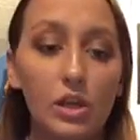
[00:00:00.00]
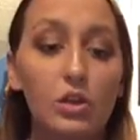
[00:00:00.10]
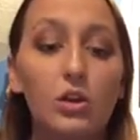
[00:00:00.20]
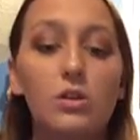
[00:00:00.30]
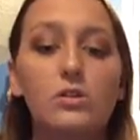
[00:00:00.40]

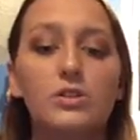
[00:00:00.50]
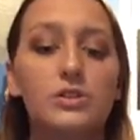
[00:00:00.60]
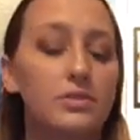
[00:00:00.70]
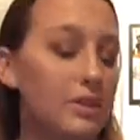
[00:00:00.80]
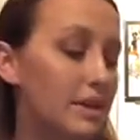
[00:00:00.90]

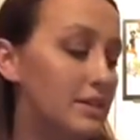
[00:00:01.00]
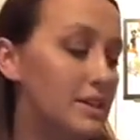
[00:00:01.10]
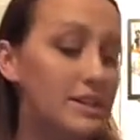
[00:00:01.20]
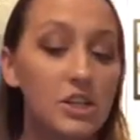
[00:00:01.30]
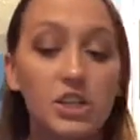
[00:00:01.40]
goals like
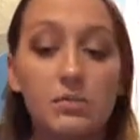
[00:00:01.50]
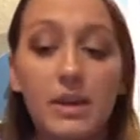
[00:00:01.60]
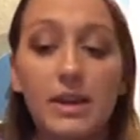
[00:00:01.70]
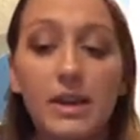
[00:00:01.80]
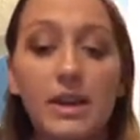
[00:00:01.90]
decision
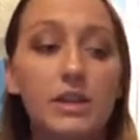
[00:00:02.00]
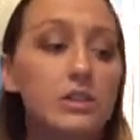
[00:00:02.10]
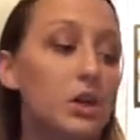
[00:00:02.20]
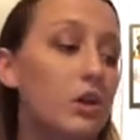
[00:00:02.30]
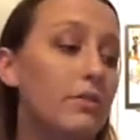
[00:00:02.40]
making,
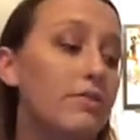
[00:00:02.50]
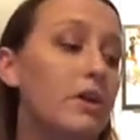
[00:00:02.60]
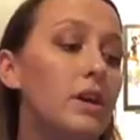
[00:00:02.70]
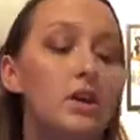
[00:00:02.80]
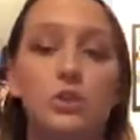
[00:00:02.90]
so
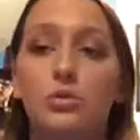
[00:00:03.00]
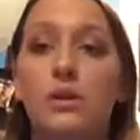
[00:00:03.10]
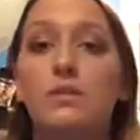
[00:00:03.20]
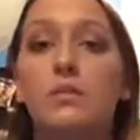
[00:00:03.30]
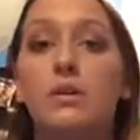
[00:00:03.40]
if you
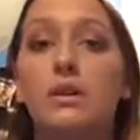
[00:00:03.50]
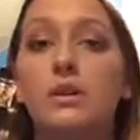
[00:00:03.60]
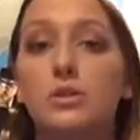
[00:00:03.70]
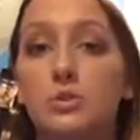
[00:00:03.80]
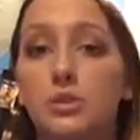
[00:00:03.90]
give them a
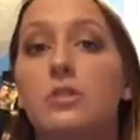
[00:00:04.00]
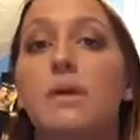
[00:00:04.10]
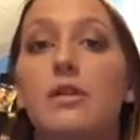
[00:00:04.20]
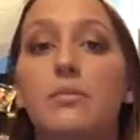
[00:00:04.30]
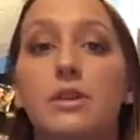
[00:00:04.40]
assorted
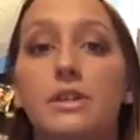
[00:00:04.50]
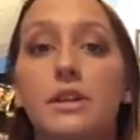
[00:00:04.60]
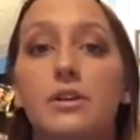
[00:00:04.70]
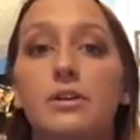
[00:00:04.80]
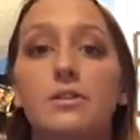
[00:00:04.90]
amount of
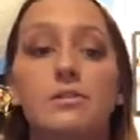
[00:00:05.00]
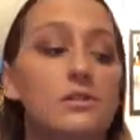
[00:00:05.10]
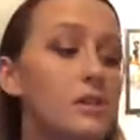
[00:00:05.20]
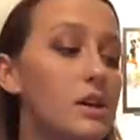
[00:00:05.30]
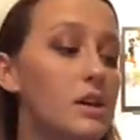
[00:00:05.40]

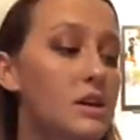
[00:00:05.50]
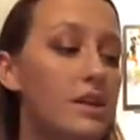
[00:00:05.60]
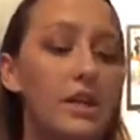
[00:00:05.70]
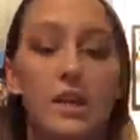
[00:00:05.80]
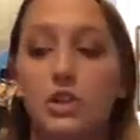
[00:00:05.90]
materials,
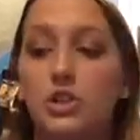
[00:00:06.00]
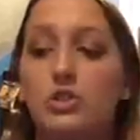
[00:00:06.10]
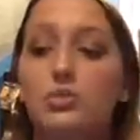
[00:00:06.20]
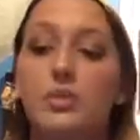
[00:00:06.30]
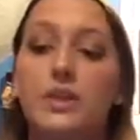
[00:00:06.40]
they could
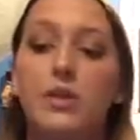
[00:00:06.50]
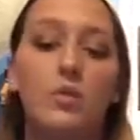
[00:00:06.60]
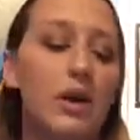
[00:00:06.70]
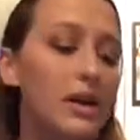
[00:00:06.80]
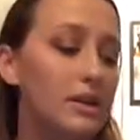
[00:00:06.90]
choose what they
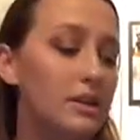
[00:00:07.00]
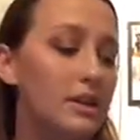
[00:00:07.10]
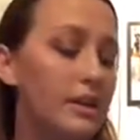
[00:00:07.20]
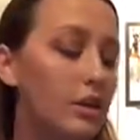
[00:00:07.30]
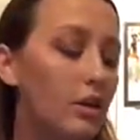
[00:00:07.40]
want, and then
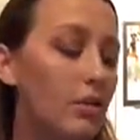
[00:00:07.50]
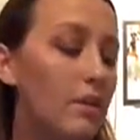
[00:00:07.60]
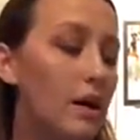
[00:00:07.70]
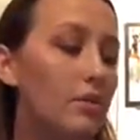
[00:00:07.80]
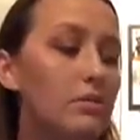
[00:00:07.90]
they could go
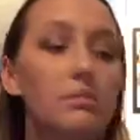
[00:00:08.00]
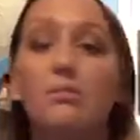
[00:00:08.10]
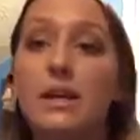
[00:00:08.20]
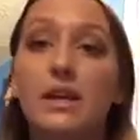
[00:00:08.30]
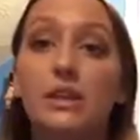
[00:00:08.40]
about
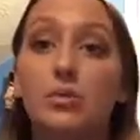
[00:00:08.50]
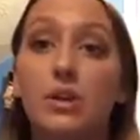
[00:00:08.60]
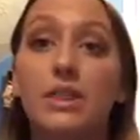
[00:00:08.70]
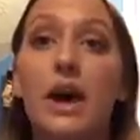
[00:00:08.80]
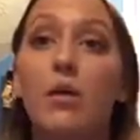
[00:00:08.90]
making the
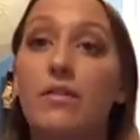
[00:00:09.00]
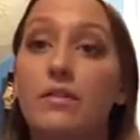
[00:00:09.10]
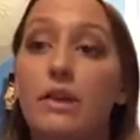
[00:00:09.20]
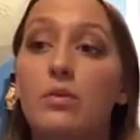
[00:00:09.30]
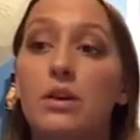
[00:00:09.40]
wreath
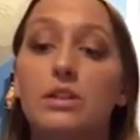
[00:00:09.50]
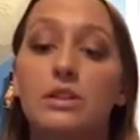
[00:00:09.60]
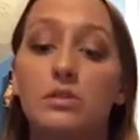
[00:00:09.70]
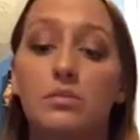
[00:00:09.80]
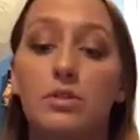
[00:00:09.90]
however they want
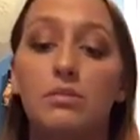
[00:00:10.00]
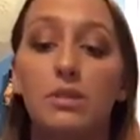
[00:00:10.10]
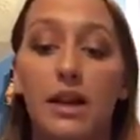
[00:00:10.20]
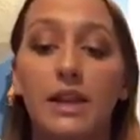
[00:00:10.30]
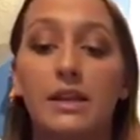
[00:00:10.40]
to and
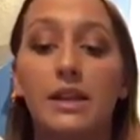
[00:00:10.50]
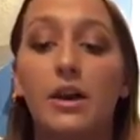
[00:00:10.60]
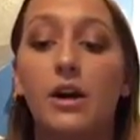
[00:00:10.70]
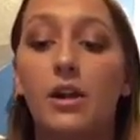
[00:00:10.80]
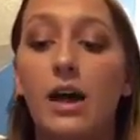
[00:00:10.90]
planning
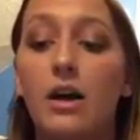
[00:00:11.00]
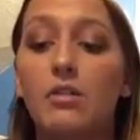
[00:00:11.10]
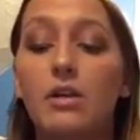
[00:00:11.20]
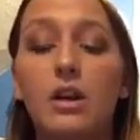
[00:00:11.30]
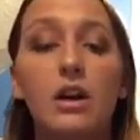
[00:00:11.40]
that all out.